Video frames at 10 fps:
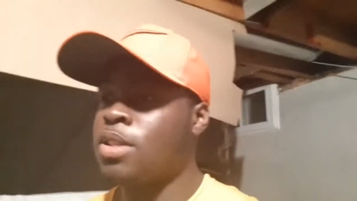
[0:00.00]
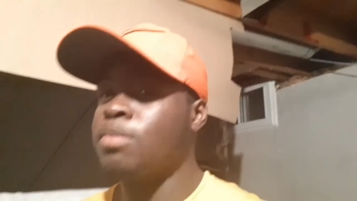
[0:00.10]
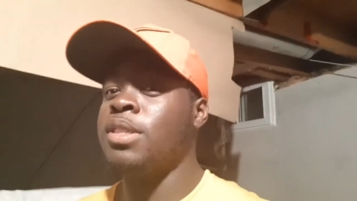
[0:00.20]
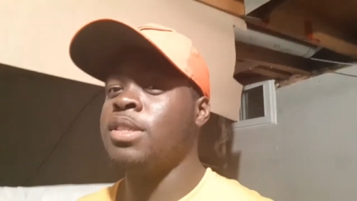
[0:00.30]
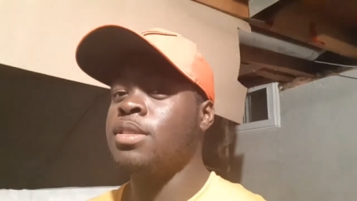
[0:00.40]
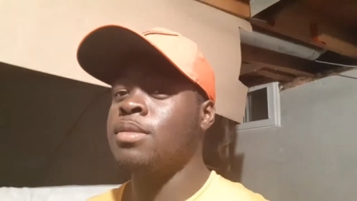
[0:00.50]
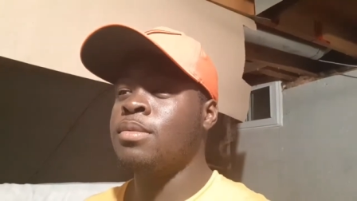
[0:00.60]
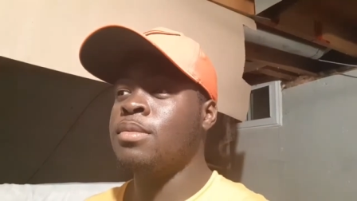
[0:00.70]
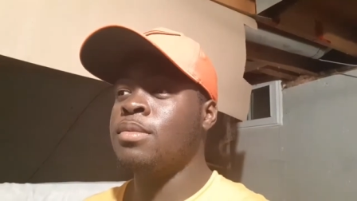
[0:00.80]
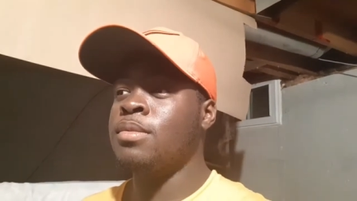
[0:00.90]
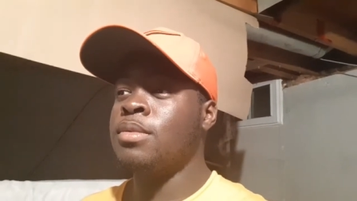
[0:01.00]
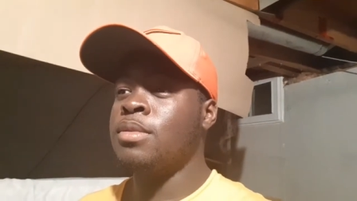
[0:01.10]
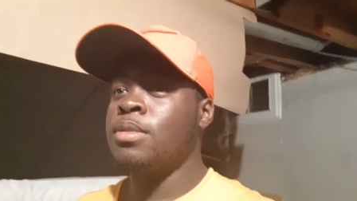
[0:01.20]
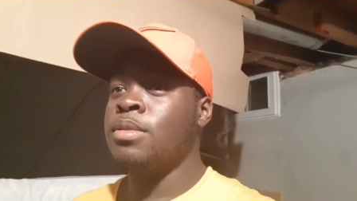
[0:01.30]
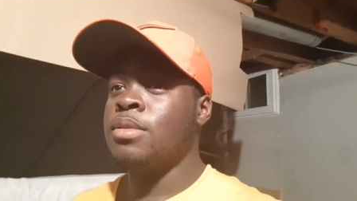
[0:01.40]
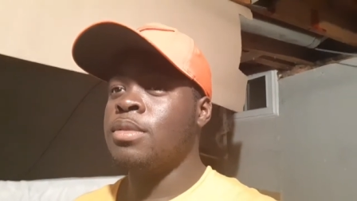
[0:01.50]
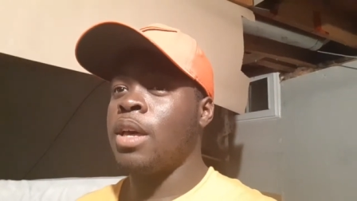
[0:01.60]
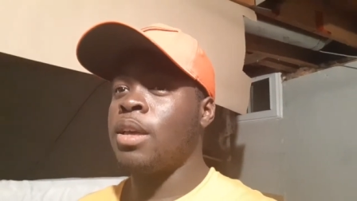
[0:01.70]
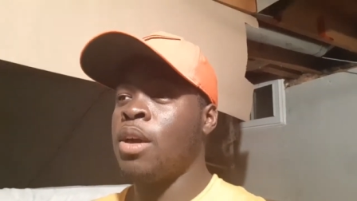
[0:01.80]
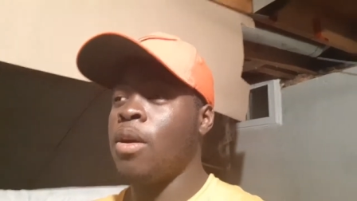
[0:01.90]
So please,
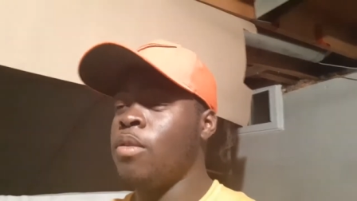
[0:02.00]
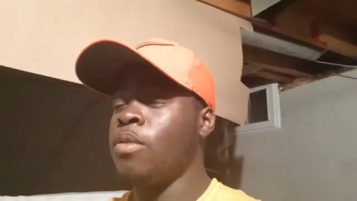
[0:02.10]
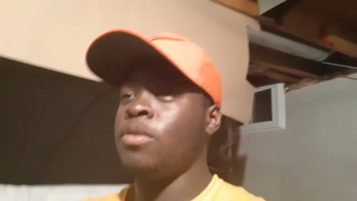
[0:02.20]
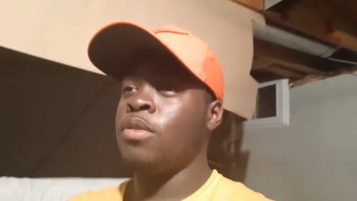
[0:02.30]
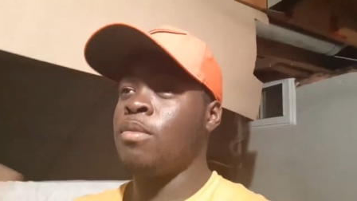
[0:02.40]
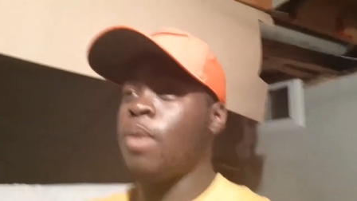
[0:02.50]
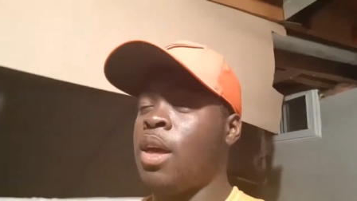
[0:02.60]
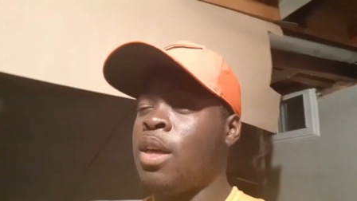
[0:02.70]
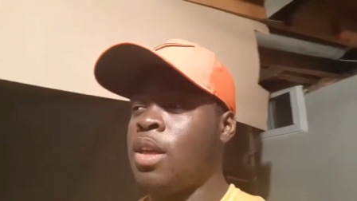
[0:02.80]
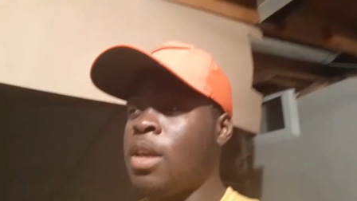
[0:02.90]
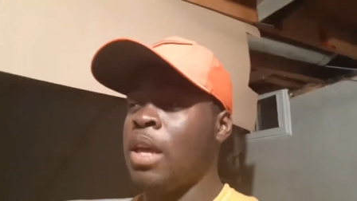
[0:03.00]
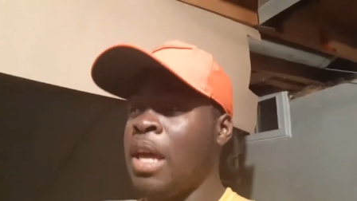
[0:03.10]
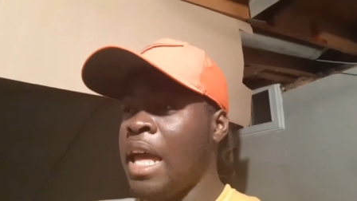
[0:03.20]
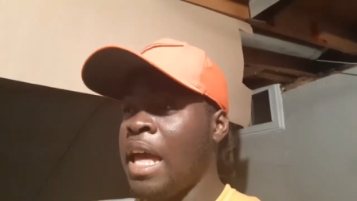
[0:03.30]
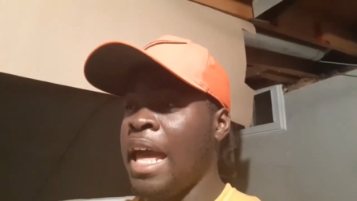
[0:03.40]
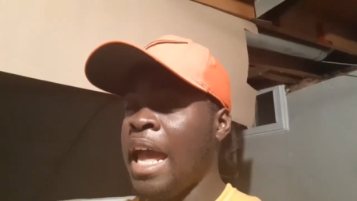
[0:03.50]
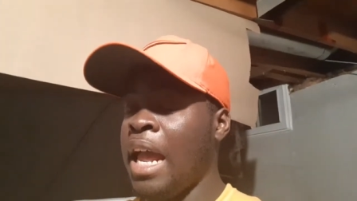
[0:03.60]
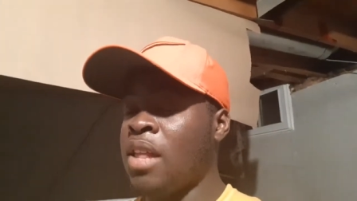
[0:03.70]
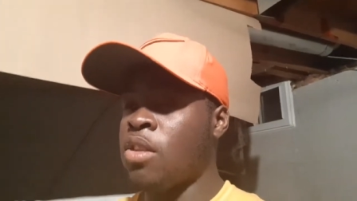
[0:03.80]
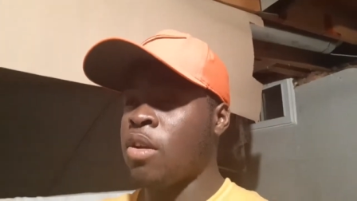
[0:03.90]
like, go to my
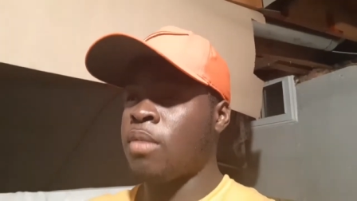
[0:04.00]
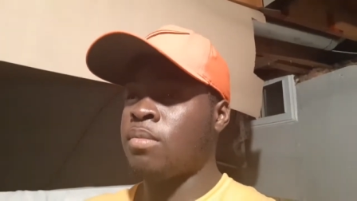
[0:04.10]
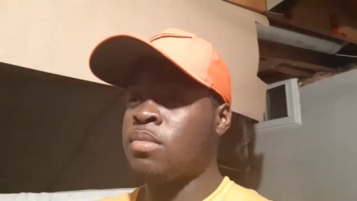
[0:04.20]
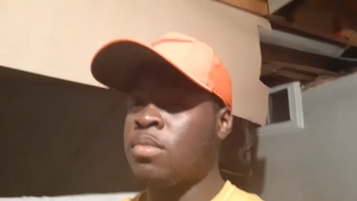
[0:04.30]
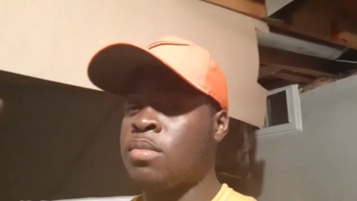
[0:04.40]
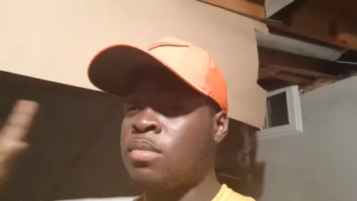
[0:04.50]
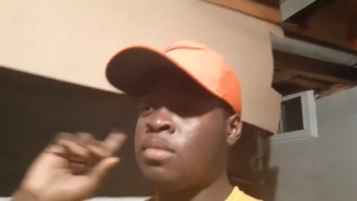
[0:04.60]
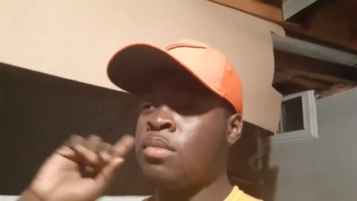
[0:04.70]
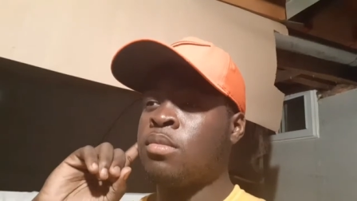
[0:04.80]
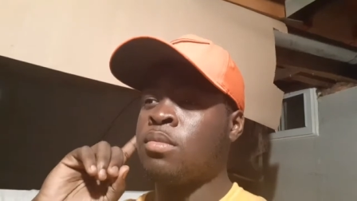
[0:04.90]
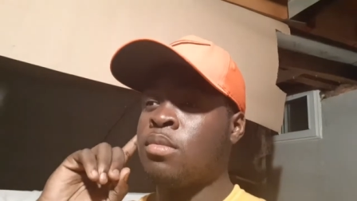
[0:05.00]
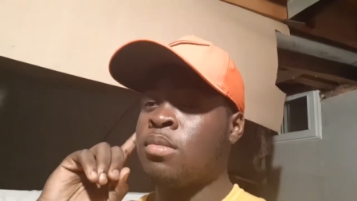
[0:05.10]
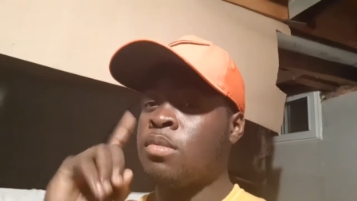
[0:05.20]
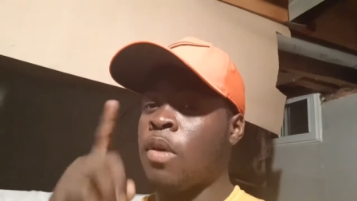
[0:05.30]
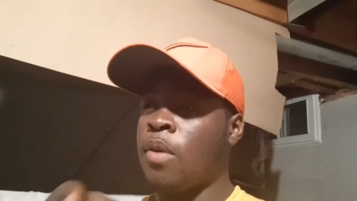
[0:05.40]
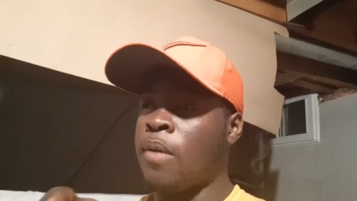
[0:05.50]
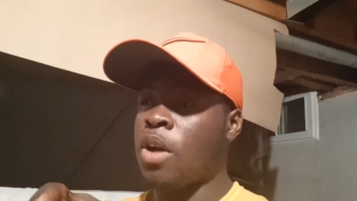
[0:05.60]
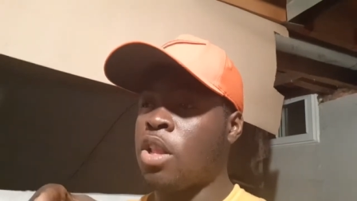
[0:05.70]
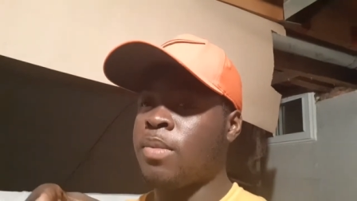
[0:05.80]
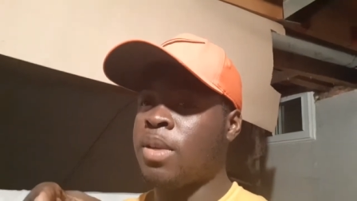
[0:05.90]
Instagram,
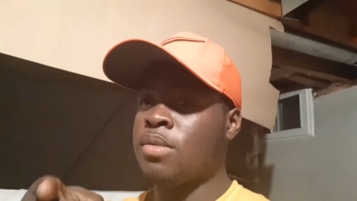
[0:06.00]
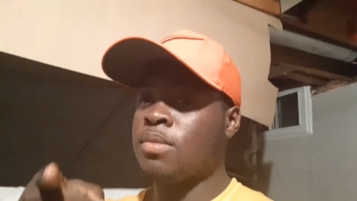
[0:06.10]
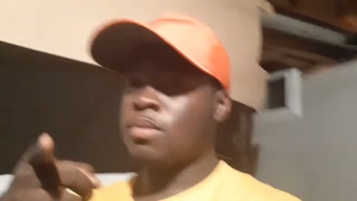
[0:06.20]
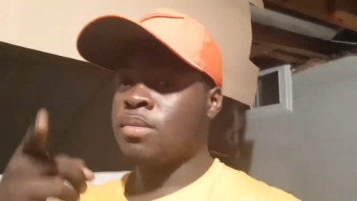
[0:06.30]
follow me,